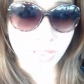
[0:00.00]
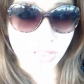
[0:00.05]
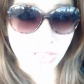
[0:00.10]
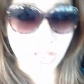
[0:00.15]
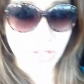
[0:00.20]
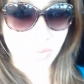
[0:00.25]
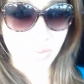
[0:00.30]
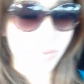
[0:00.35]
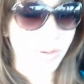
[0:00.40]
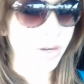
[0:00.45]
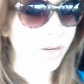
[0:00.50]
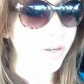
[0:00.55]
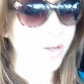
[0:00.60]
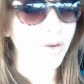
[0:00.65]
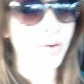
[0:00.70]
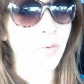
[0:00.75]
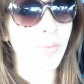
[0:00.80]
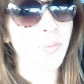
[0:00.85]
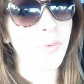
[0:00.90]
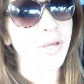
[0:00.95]
because
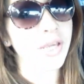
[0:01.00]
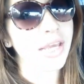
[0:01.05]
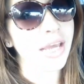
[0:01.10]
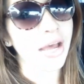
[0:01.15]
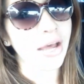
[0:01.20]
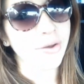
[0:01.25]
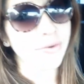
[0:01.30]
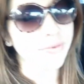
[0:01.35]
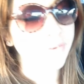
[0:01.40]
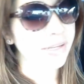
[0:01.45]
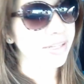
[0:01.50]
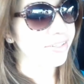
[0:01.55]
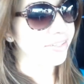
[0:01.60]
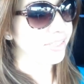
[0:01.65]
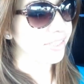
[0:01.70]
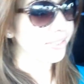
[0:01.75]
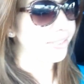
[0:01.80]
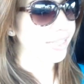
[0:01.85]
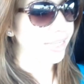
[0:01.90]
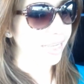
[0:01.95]
tomorrow we have a
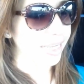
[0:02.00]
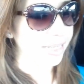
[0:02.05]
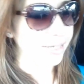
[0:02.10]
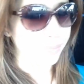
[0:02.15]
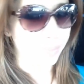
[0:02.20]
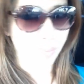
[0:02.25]
date